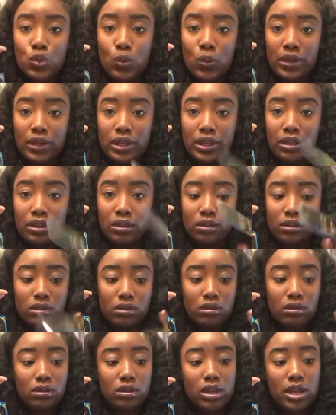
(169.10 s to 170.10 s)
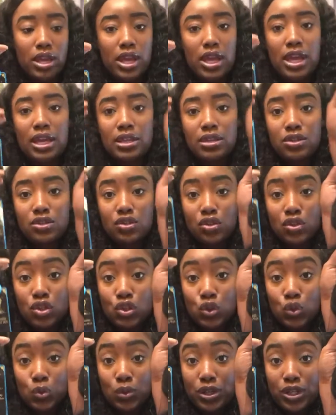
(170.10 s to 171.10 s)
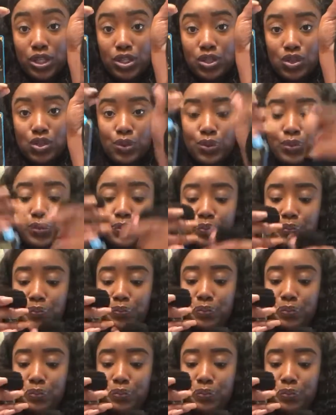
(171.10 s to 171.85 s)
20, and the 22.